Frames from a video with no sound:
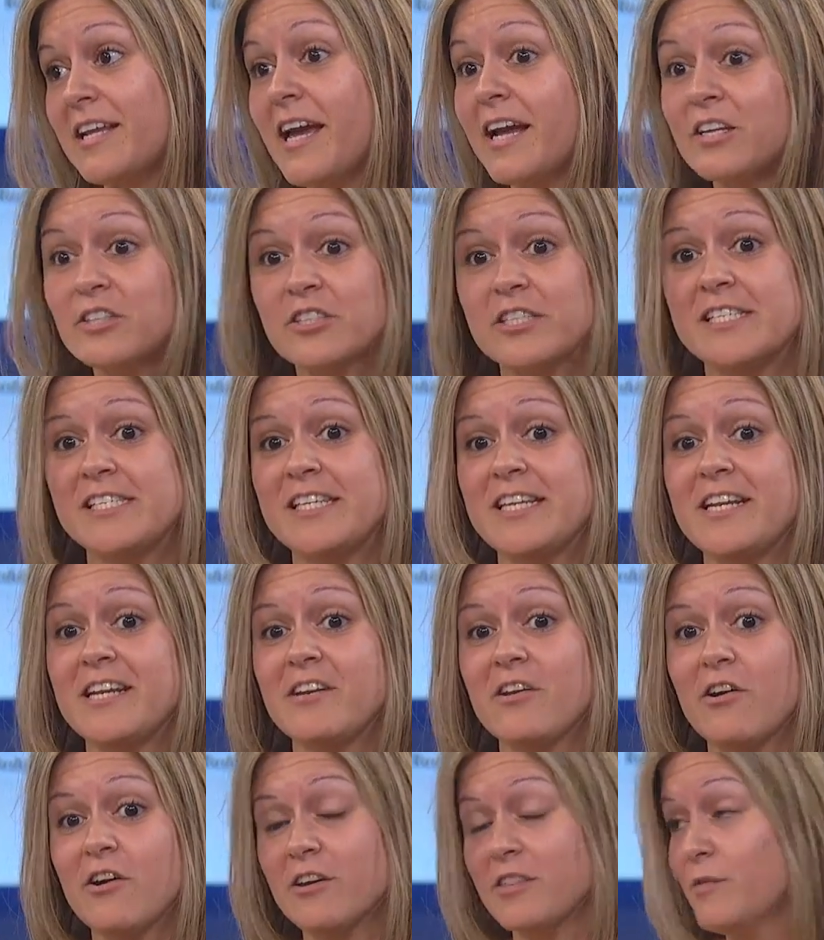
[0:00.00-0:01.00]
actually seen
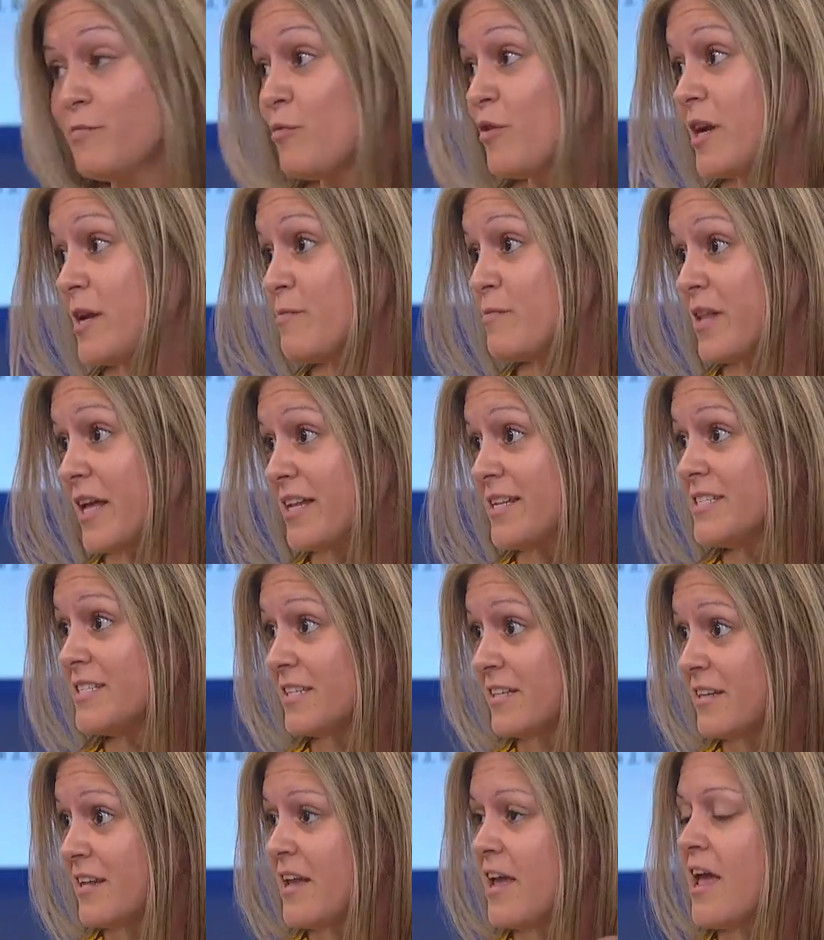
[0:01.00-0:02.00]
it on the Morning Blend.
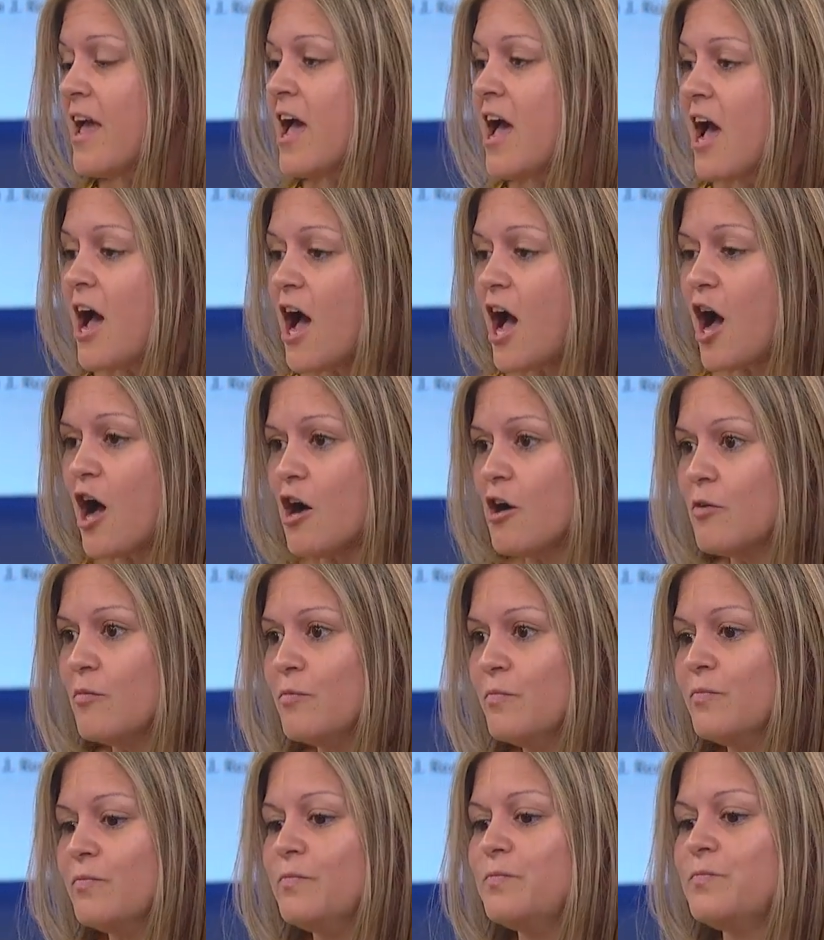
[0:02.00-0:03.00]
Mm
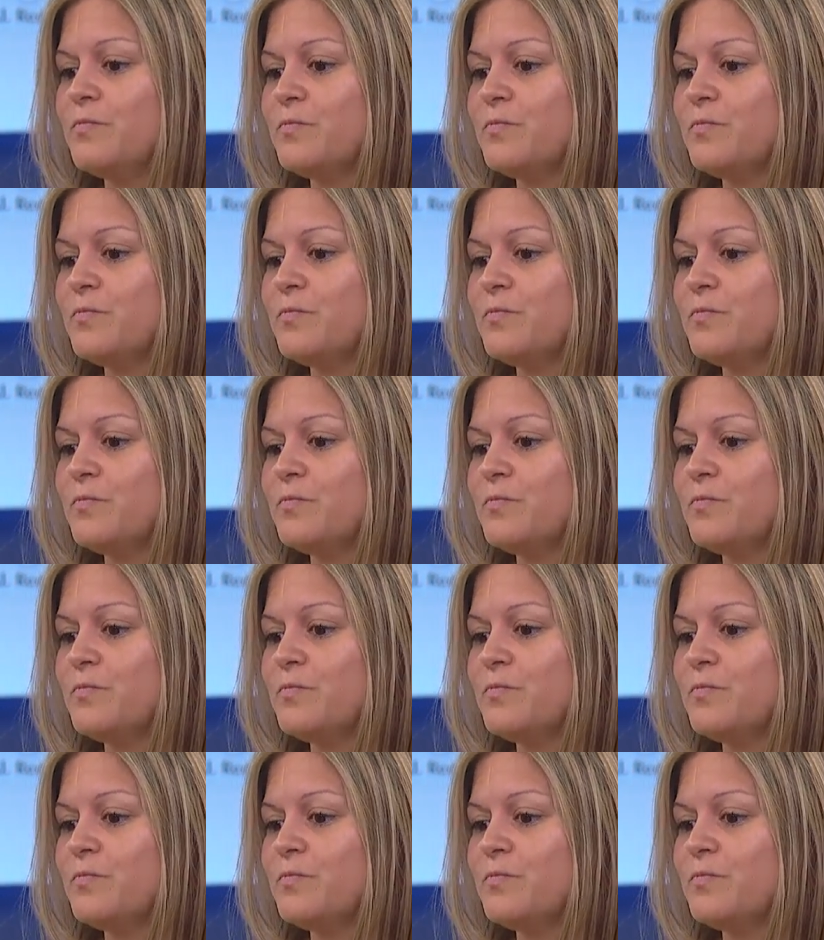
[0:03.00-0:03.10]
-hmm.